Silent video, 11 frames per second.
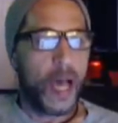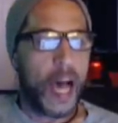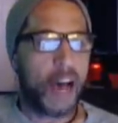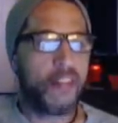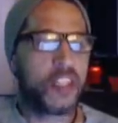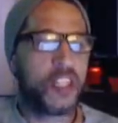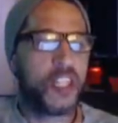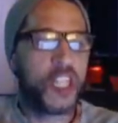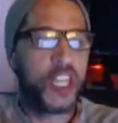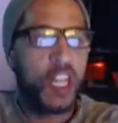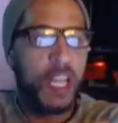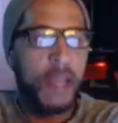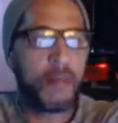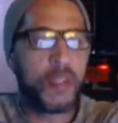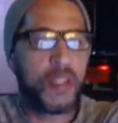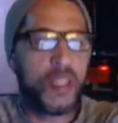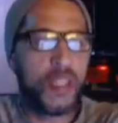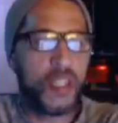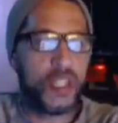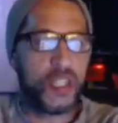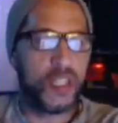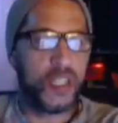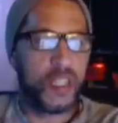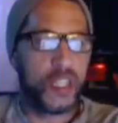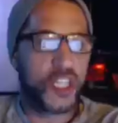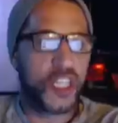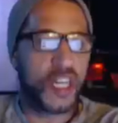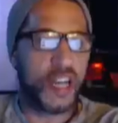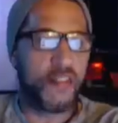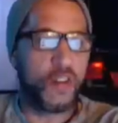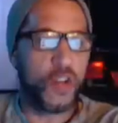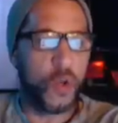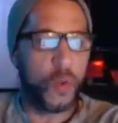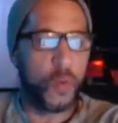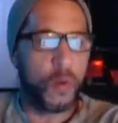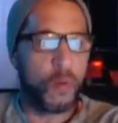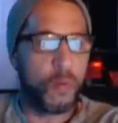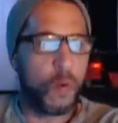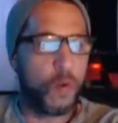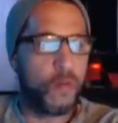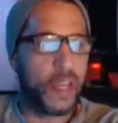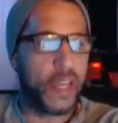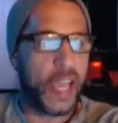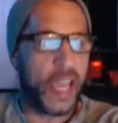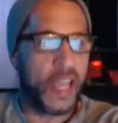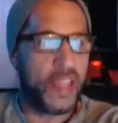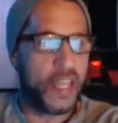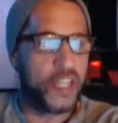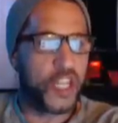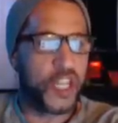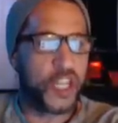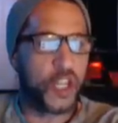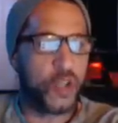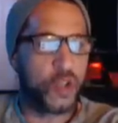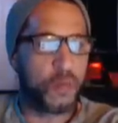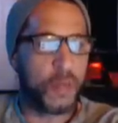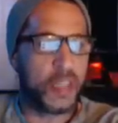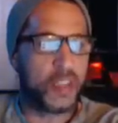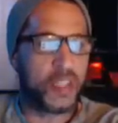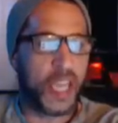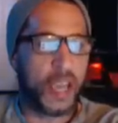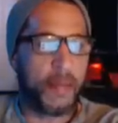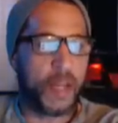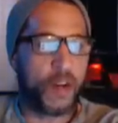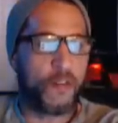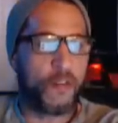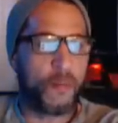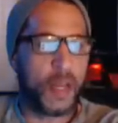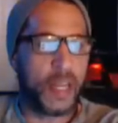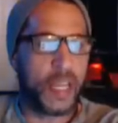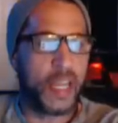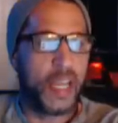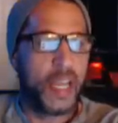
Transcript: obviously she claimed she never knew we were moving and then she accused me of scamming her for money